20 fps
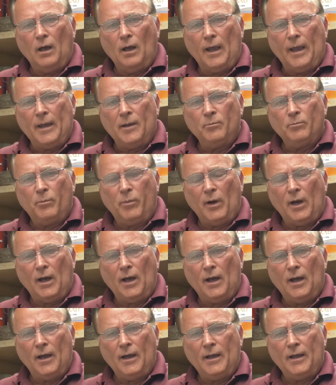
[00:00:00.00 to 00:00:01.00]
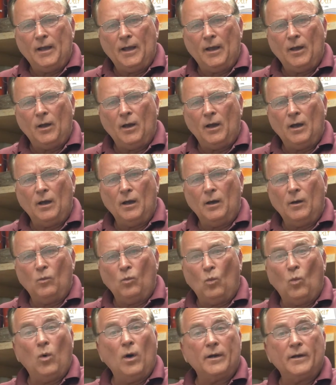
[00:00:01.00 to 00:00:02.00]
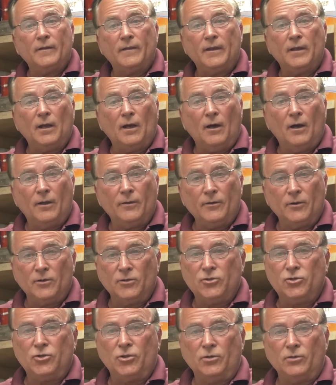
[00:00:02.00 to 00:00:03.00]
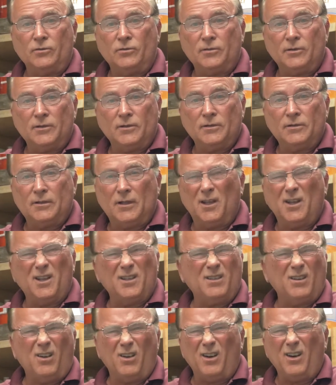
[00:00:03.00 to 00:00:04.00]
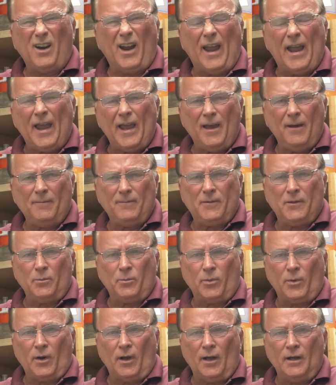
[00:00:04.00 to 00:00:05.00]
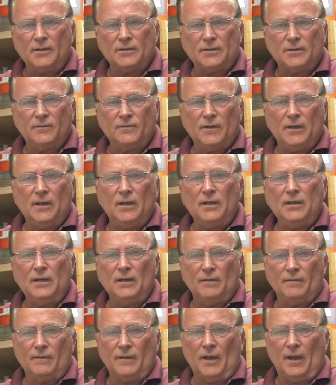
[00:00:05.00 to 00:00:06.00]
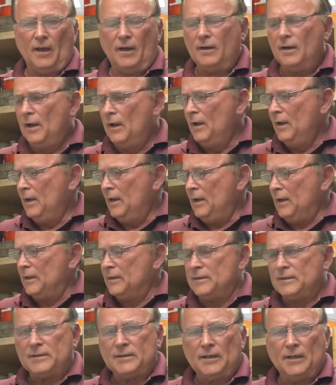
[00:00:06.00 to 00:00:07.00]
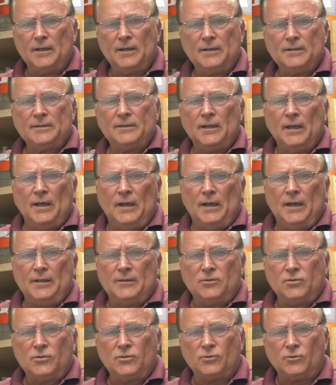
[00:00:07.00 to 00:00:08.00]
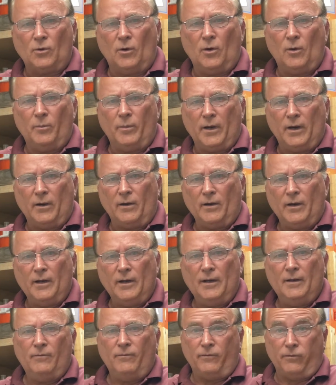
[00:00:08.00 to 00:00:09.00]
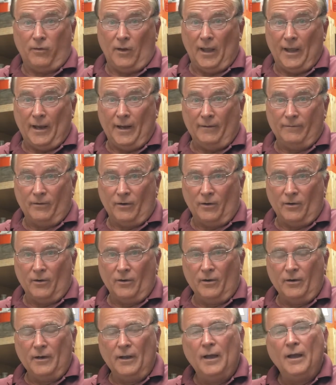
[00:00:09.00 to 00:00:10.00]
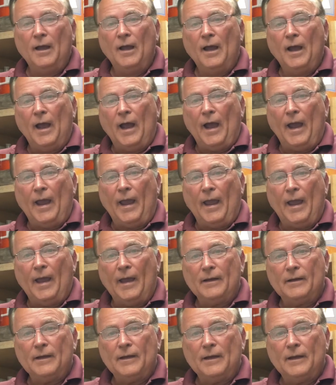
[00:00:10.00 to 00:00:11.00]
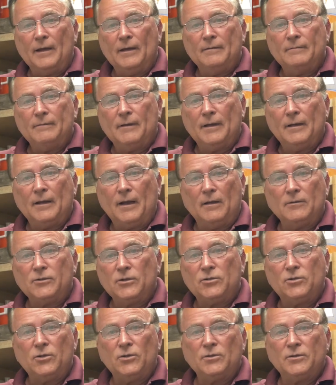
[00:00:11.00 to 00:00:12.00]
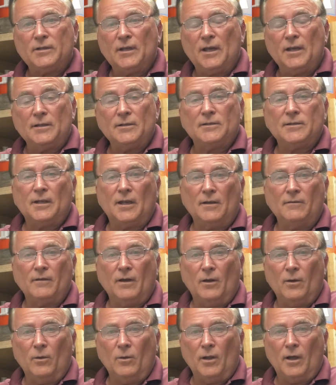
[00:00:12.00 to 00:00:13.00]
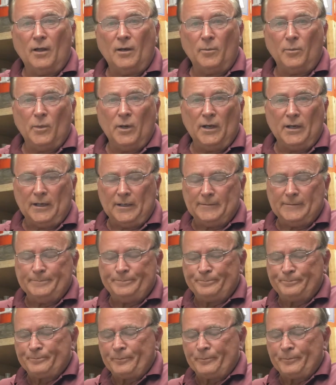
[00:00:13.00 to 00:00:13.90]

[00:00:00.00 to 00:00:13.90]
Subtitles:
and buy one of the other juices that are half the price of any of that? It says it's strawberry flavored, and I'll just use that to save a whole lot of money.